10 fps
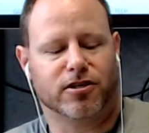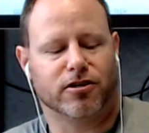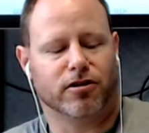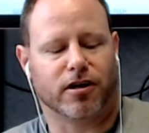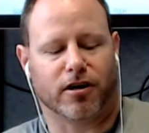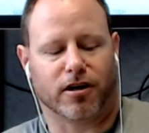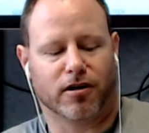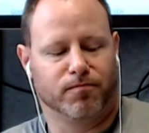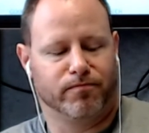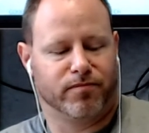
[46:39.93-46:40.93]
took
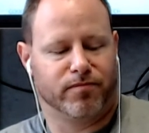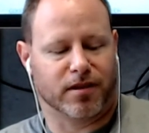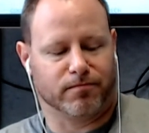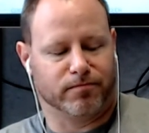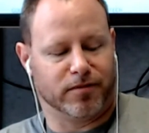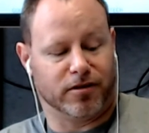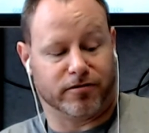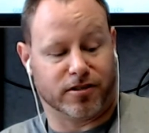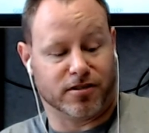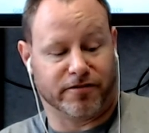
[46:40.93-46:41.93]

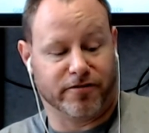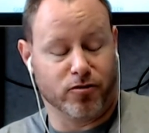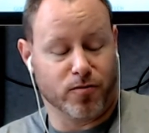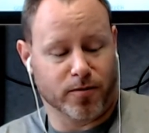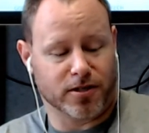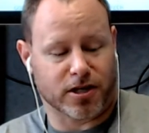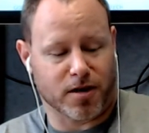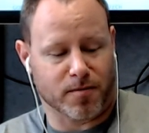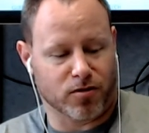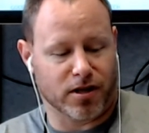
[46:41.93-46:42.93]
just a few moments, a
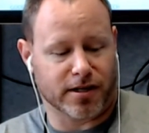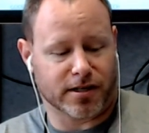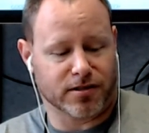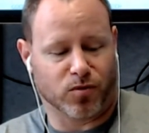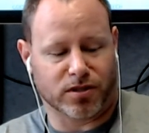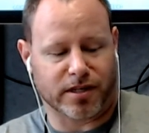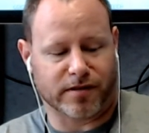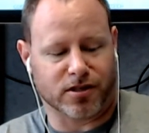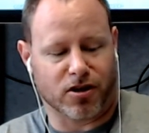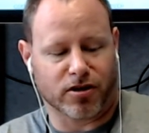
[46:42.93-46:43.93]
couple clicks. Once I
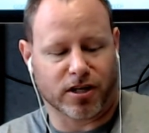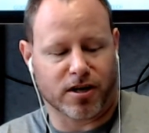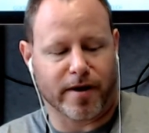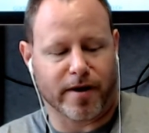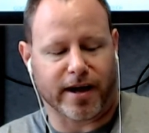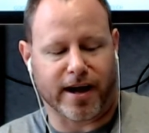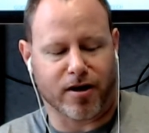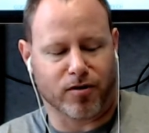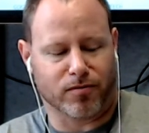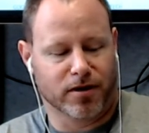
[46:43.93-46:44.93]
was logged into my
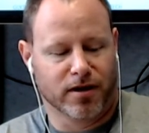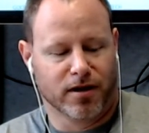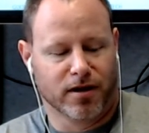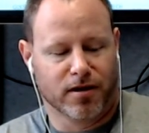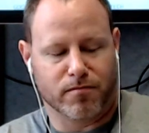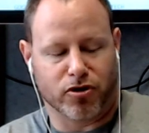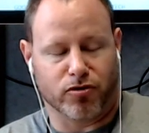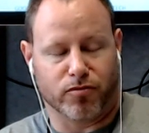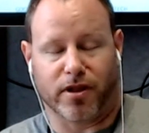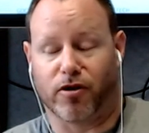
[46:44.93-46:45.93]
account,
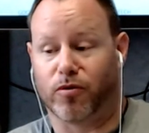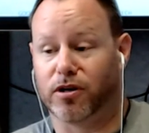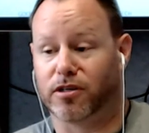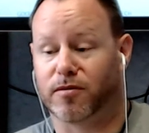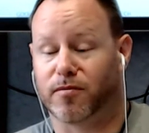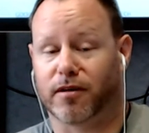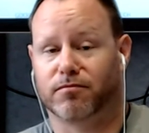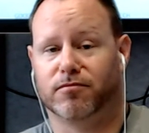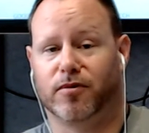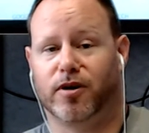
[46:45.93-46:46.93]
boom, there it was. I'm like,
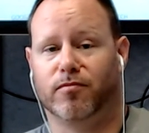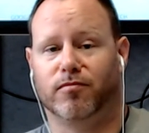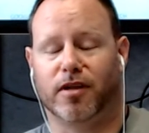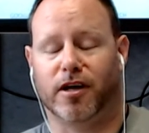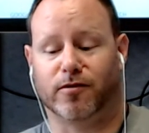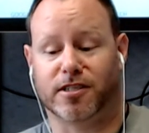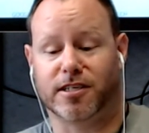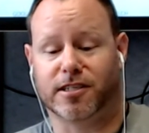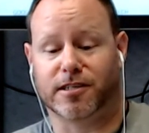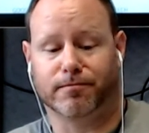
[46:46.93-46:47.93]
wow, that was easy.